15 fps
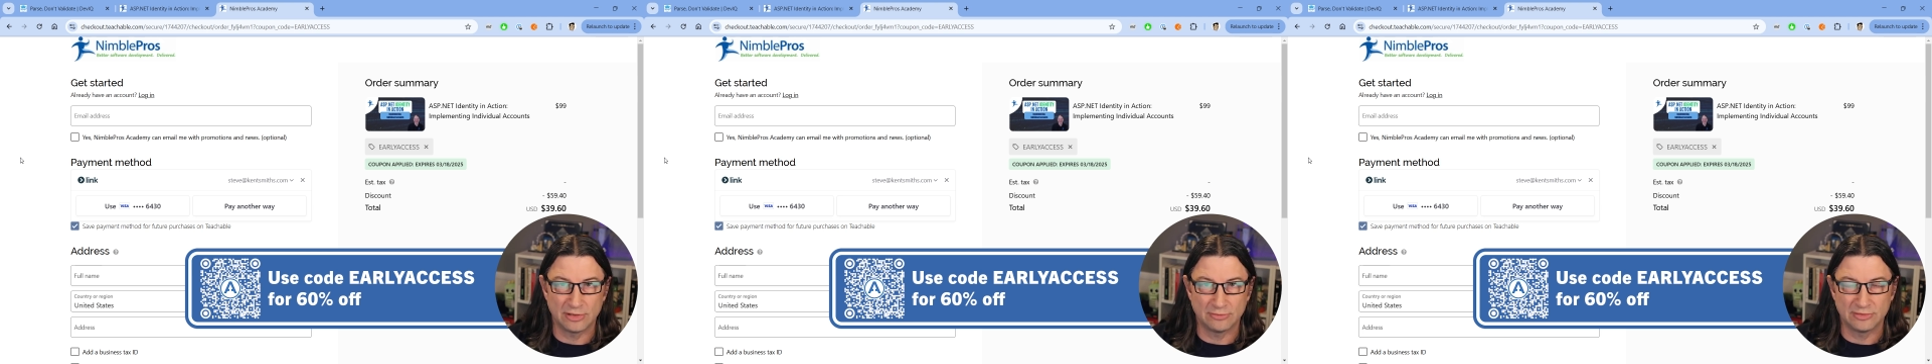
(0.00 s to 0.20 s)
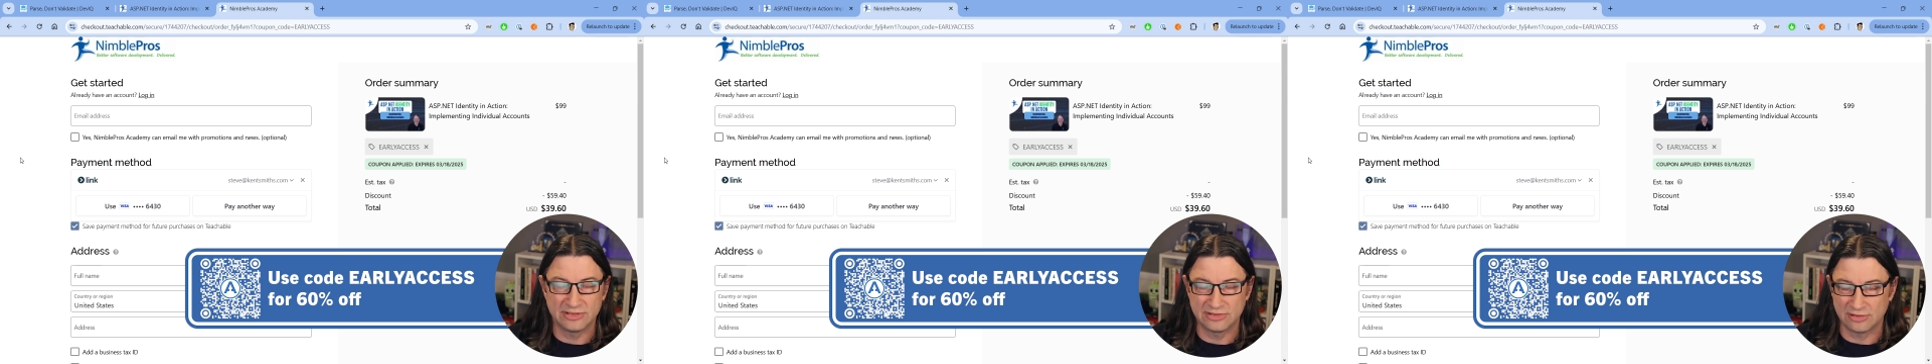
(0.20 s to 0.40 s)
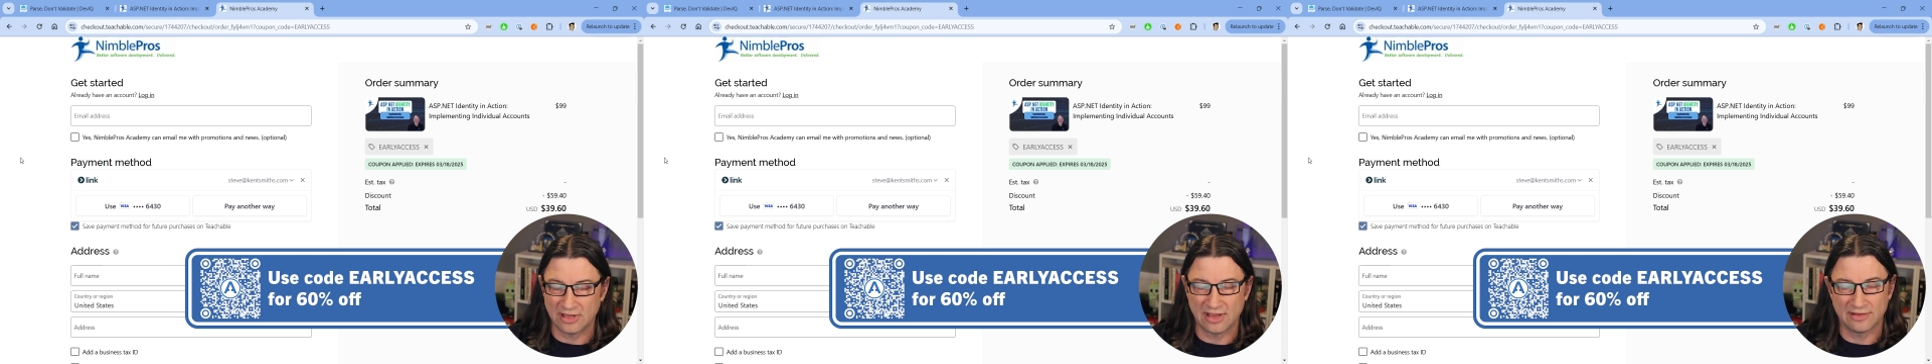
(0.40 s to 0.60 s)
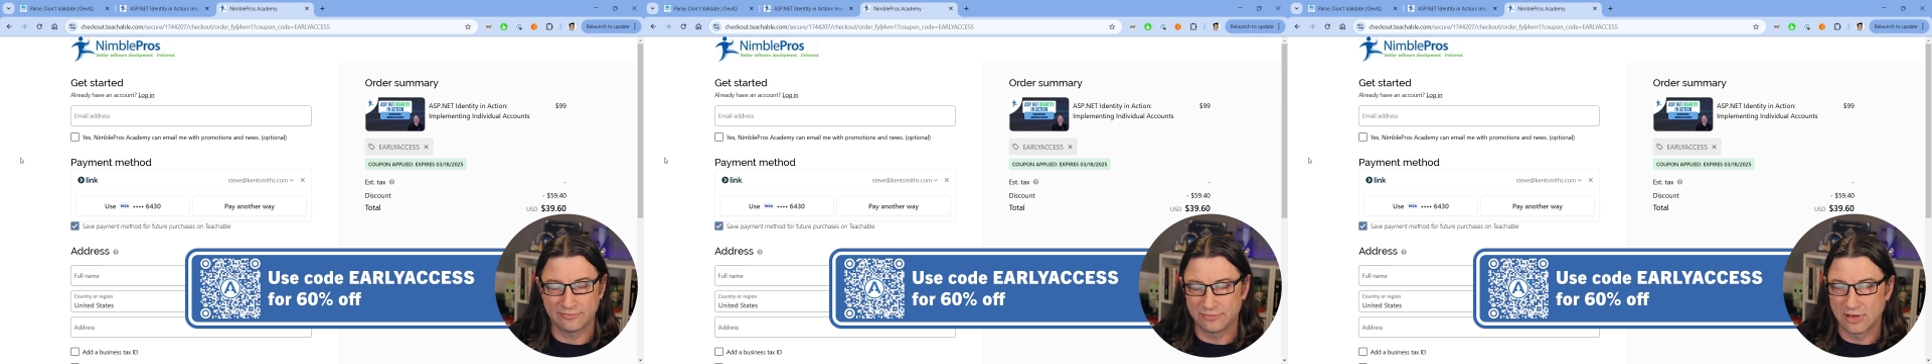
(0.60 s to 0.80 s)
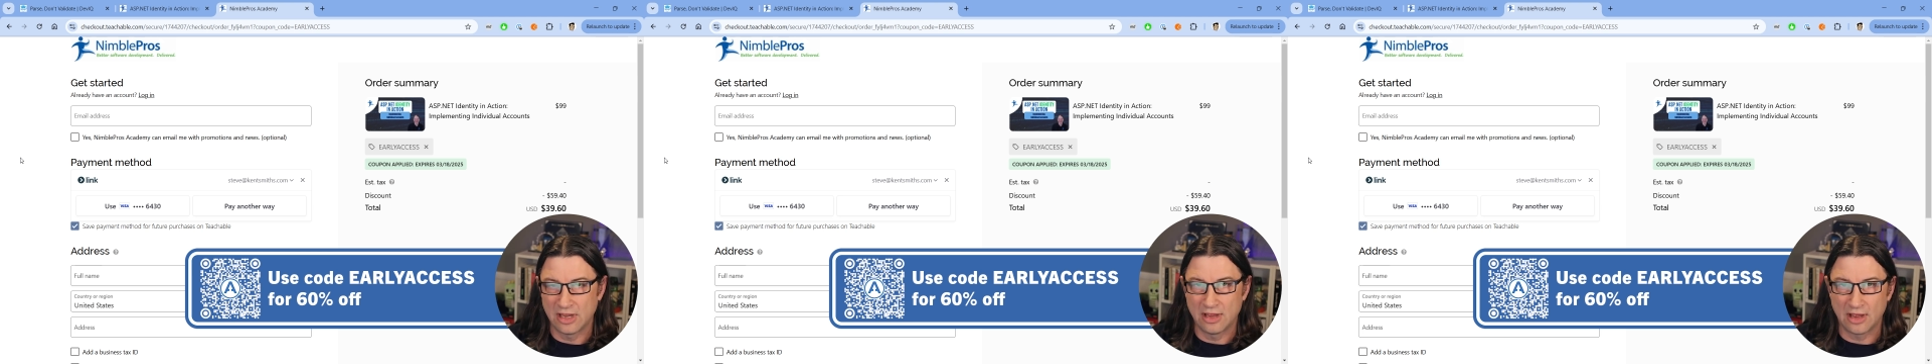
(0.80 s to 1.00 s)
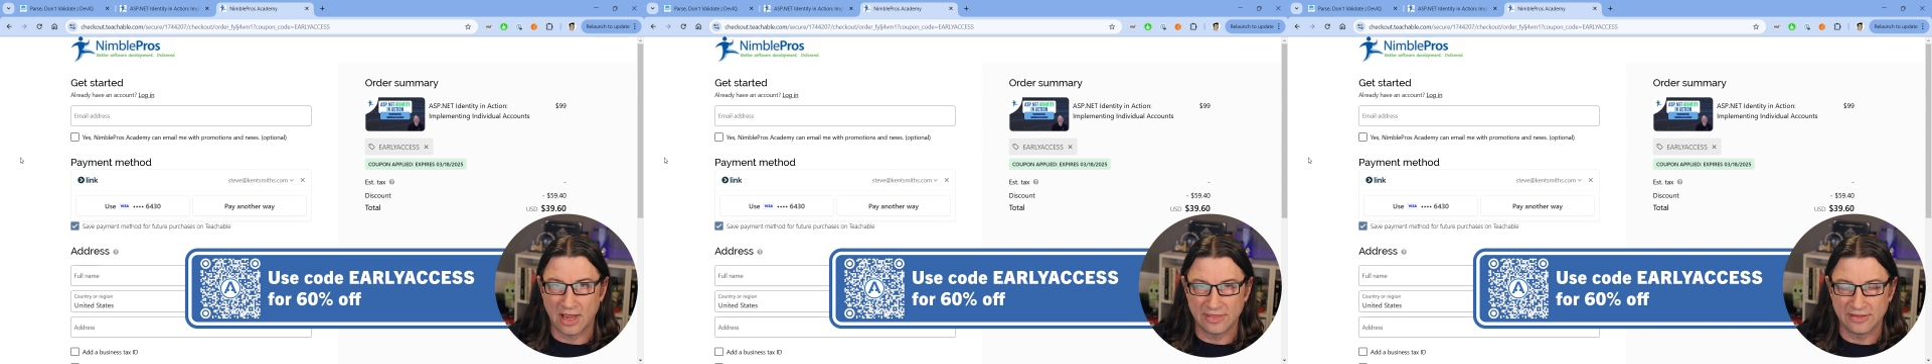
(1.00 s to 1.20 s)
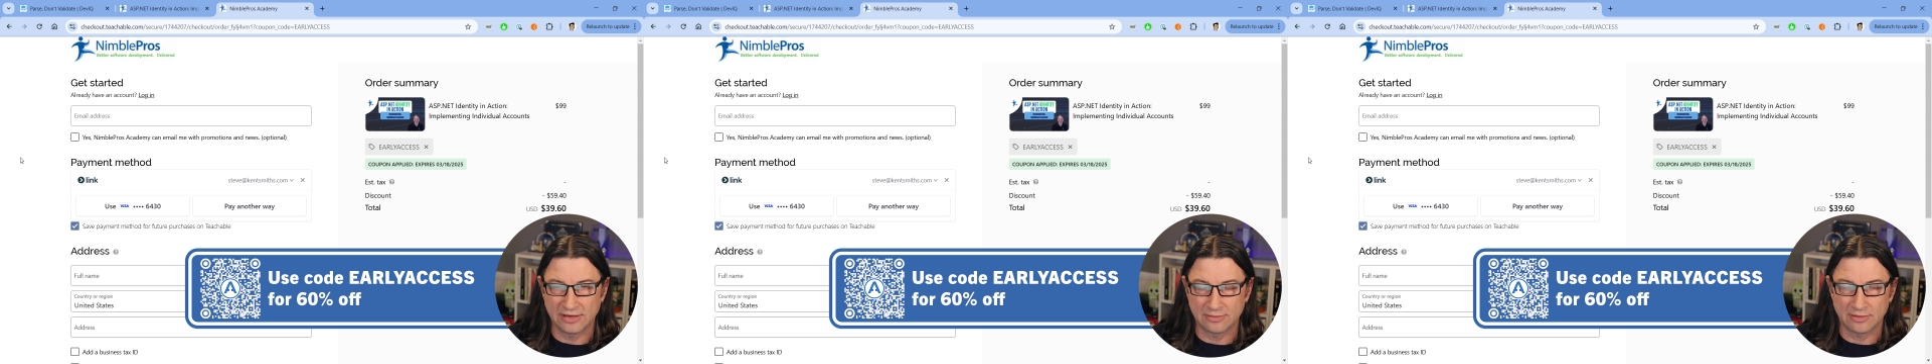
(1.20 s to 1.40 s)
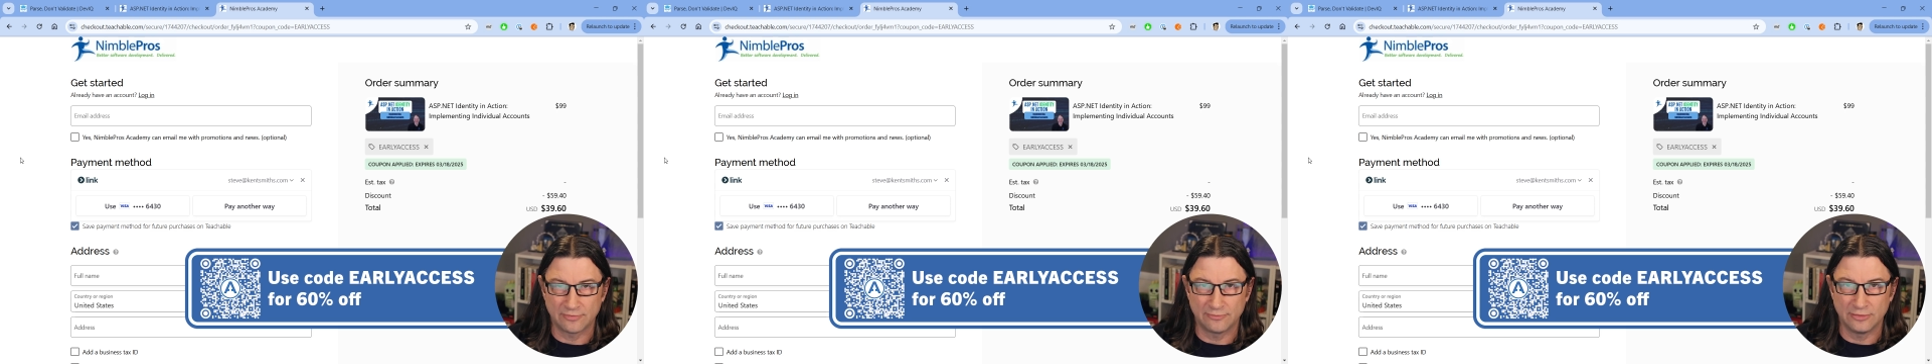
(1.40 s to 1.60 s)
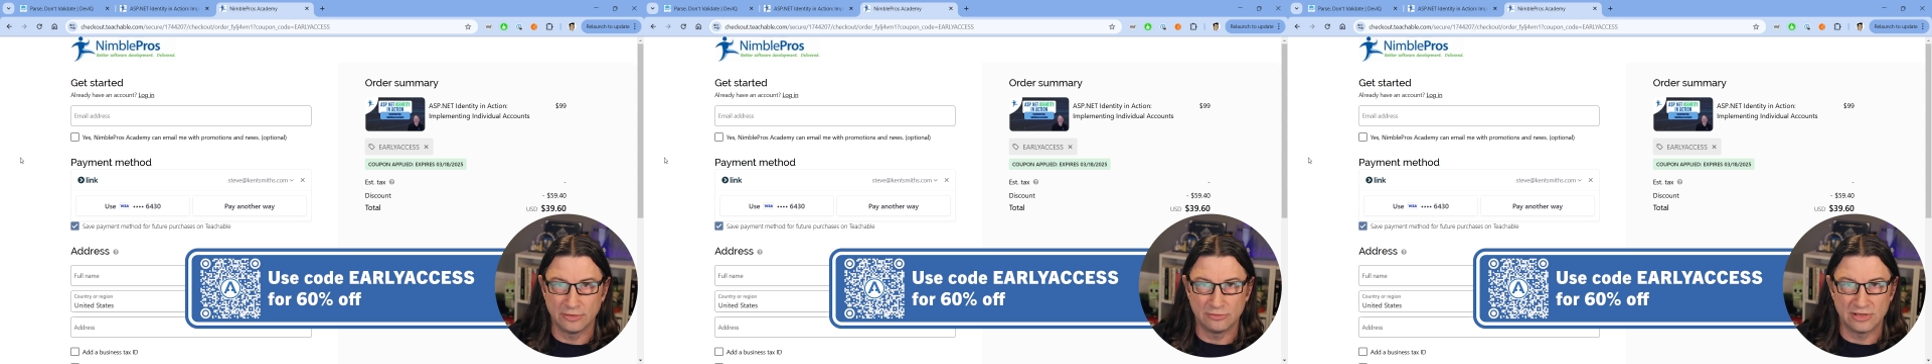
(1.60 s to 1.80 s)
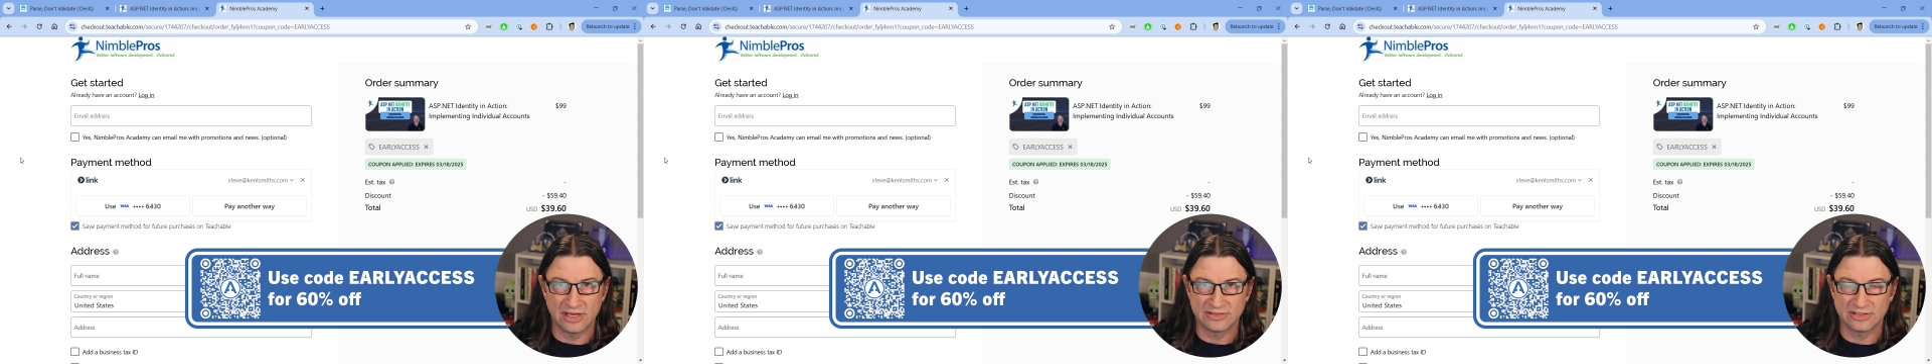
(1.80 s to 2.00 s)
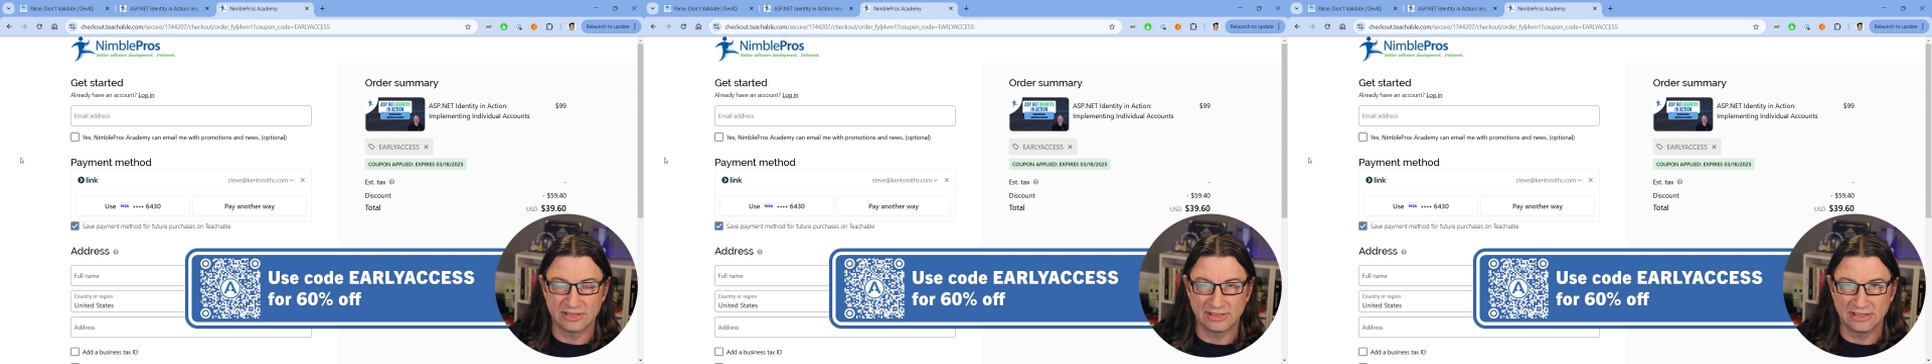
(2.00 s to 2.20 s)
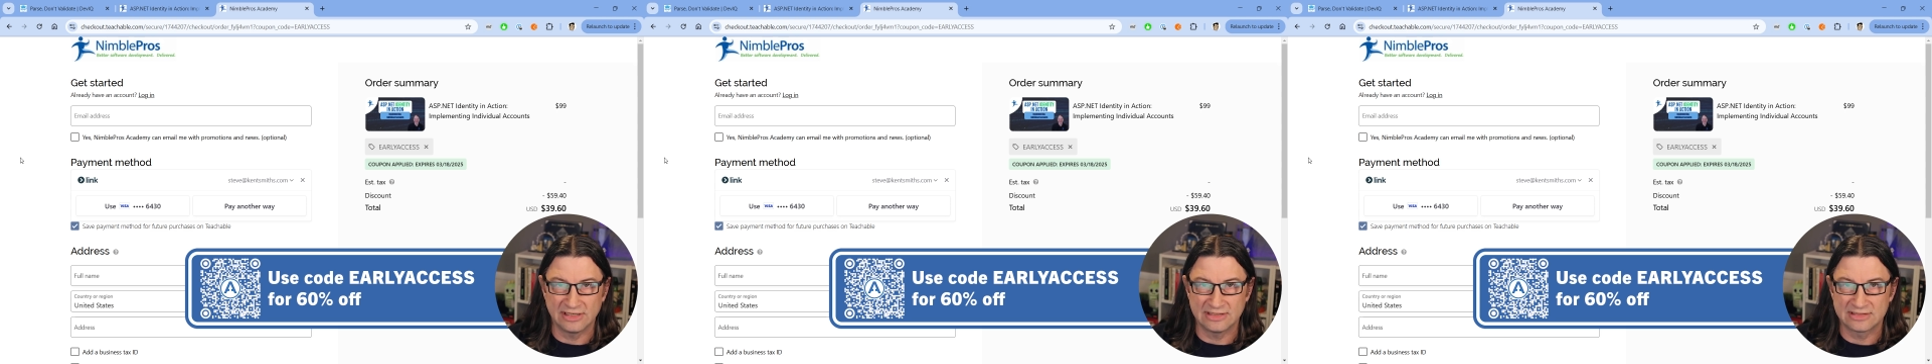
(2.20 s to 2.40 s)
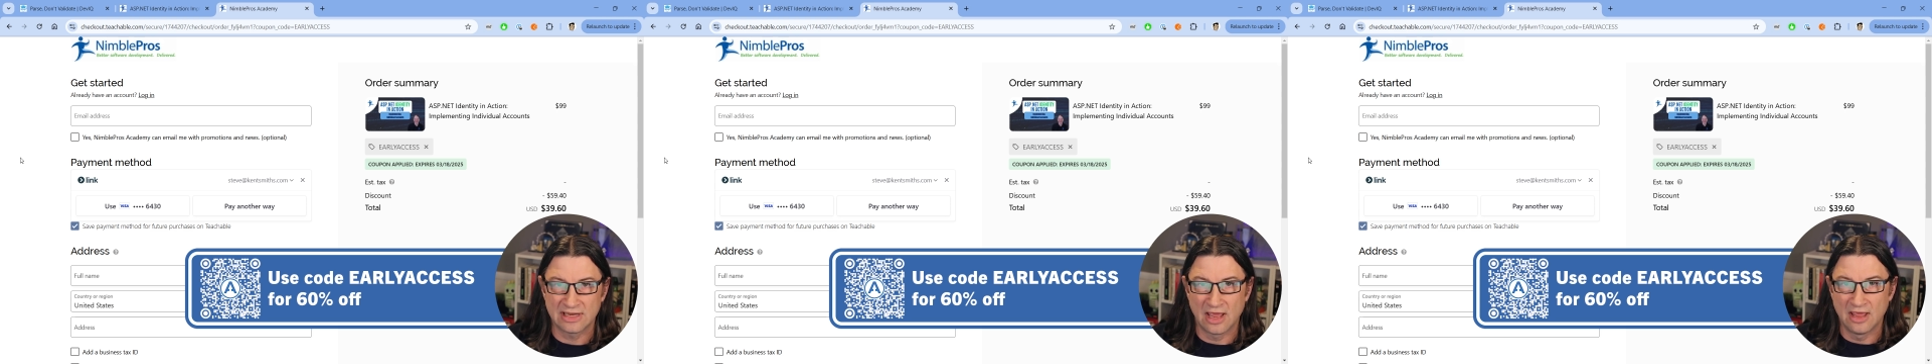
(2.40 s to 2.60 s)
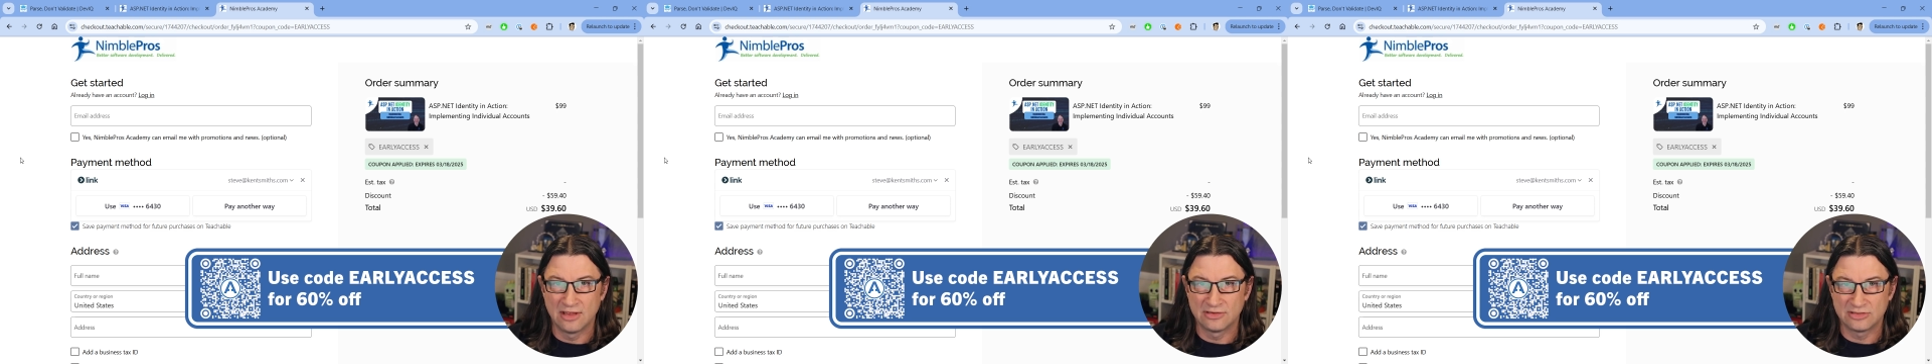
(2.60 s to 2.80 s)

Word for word: but we still have I think a few dozen at least.